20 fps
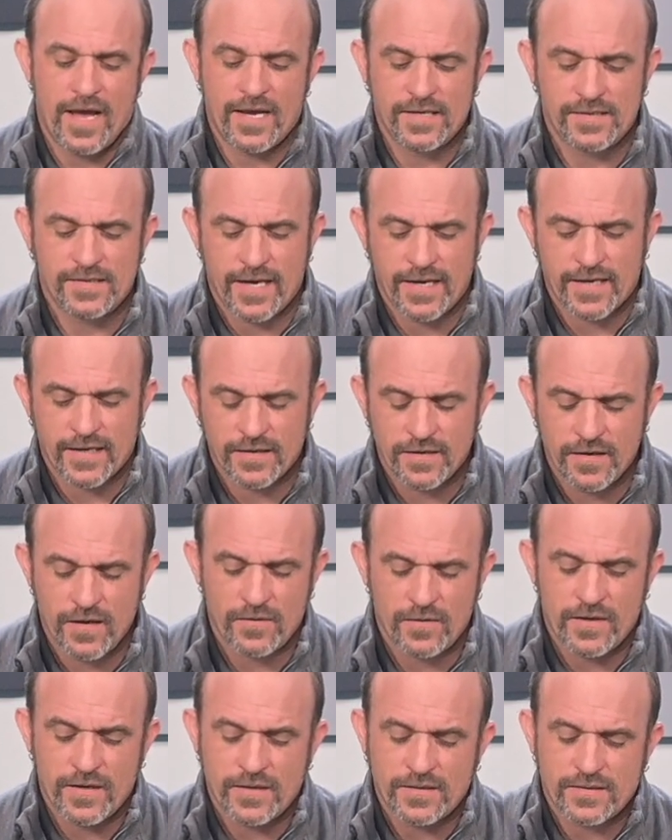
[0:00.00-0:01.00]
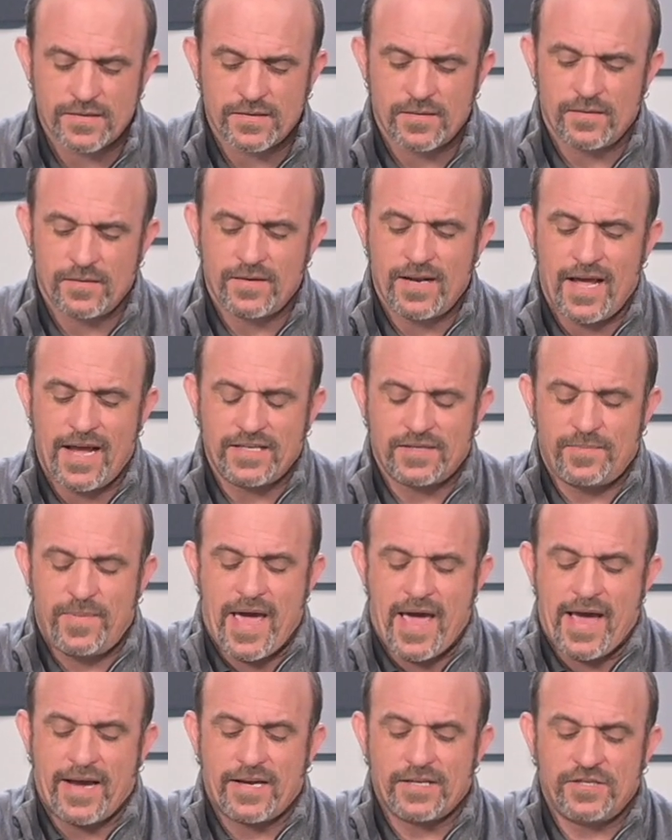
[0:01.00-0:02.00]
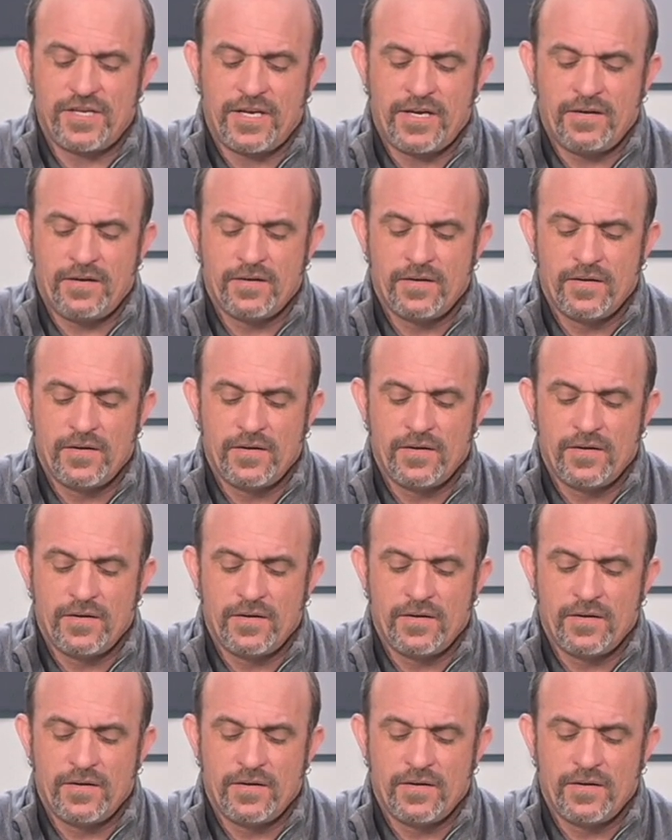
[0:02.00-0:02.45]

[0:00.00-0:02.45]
as I can notice, nice packaging,